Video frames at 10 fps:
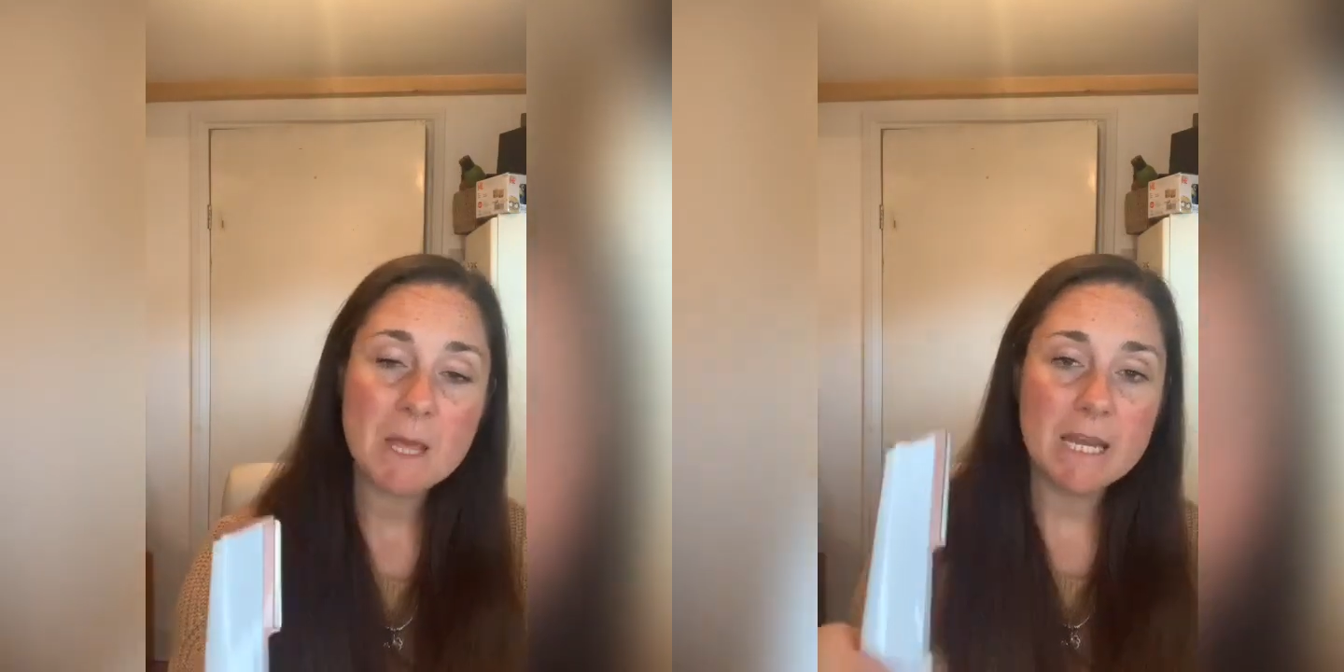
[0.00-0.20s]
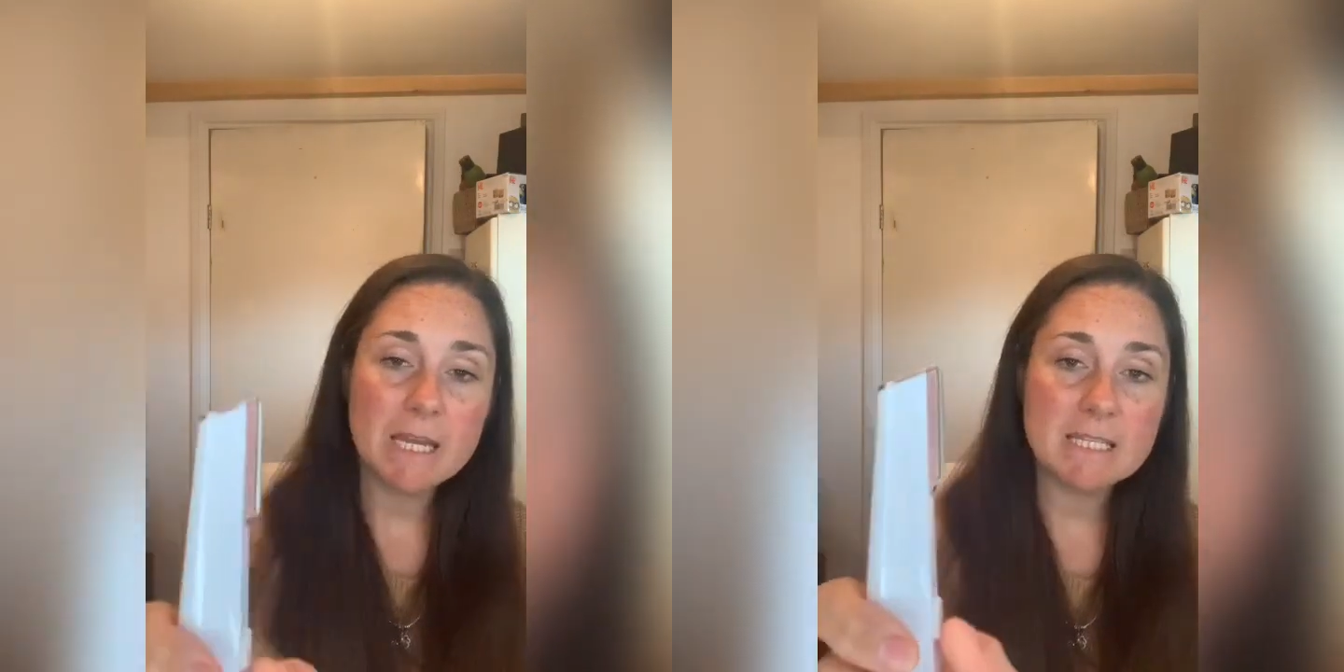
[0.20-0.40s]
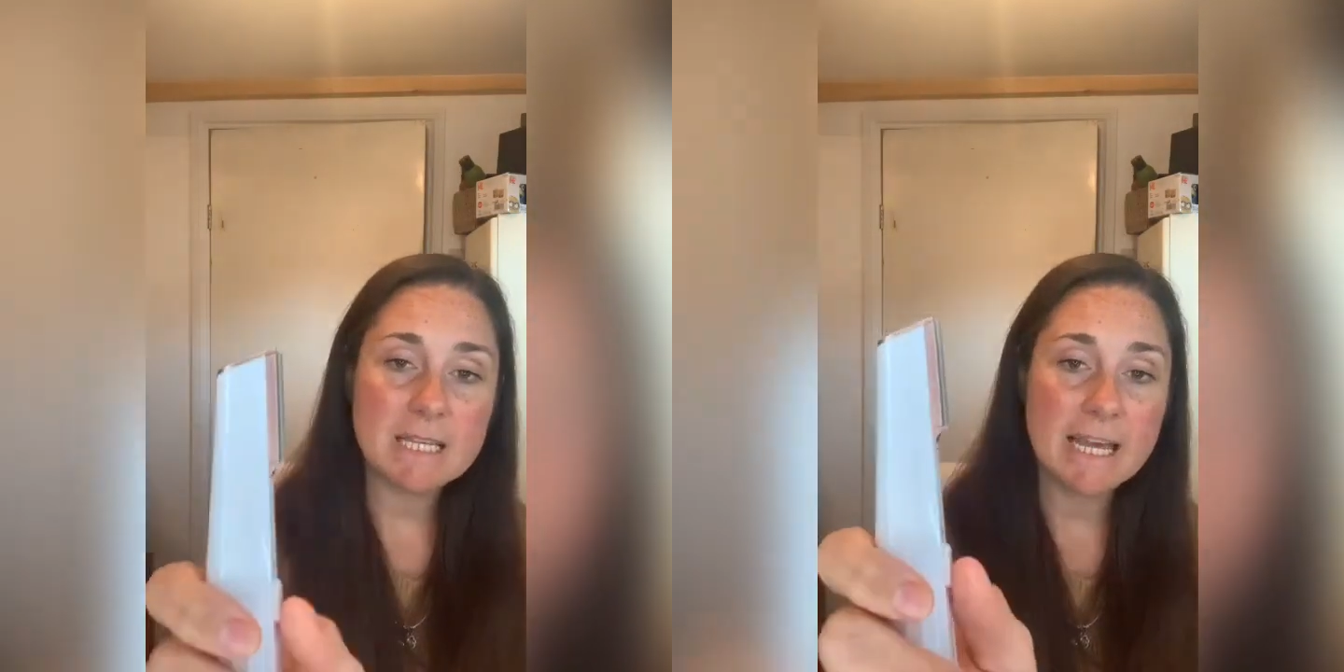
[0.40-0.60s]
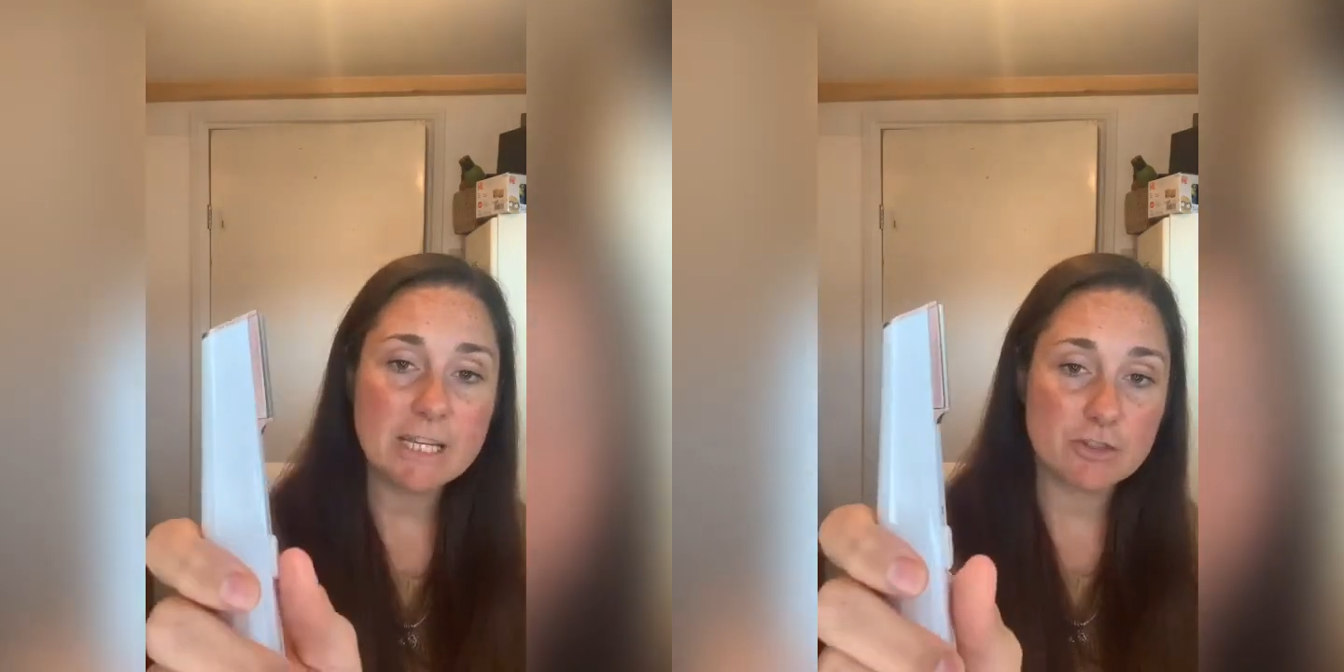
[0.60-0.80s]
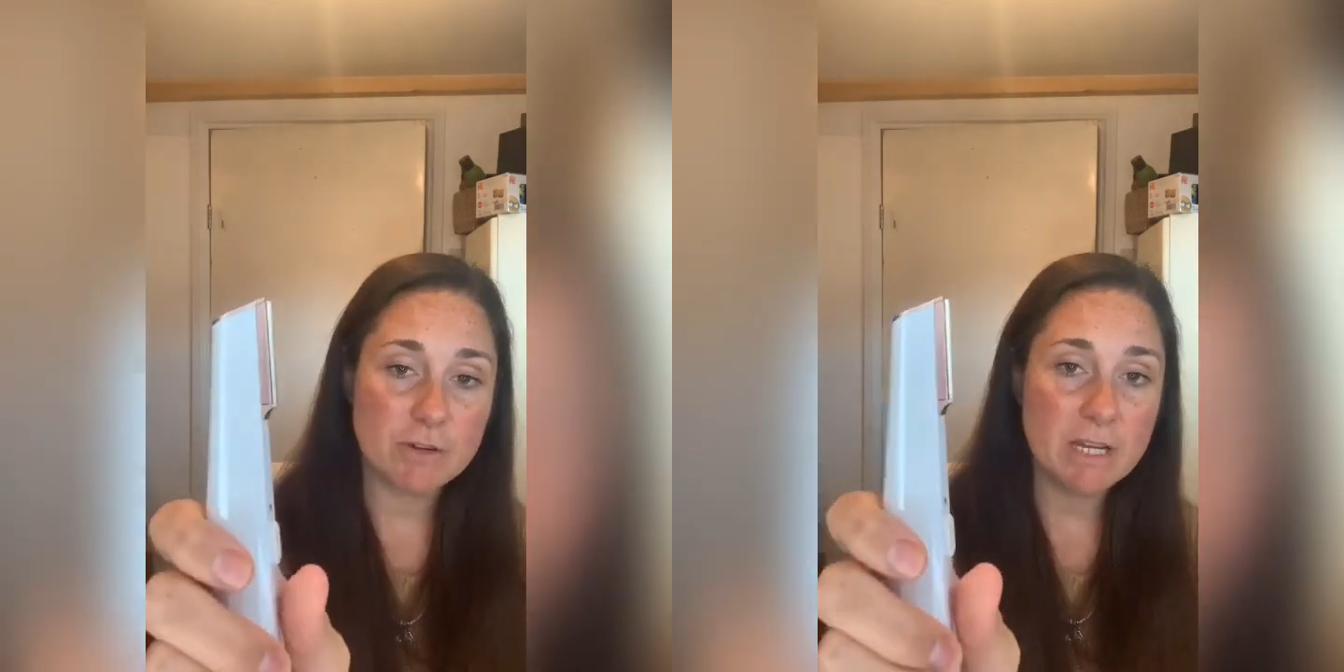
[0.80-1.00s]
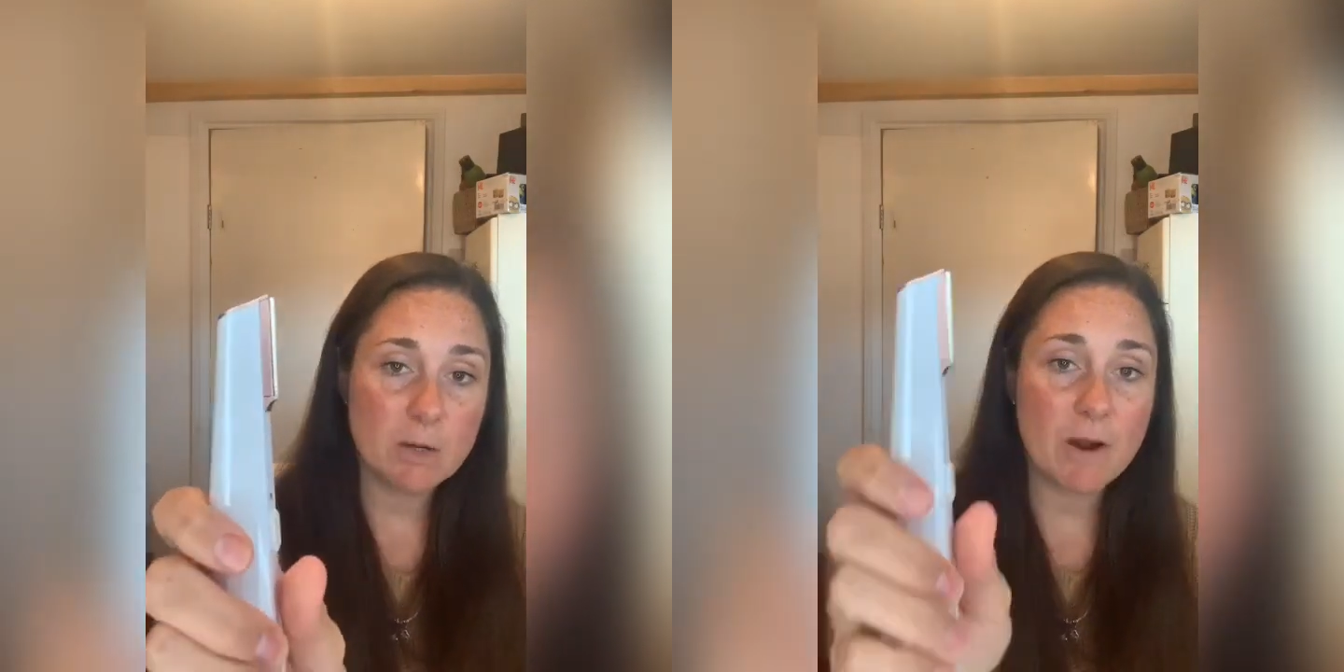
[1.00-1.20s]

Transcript: It is electric,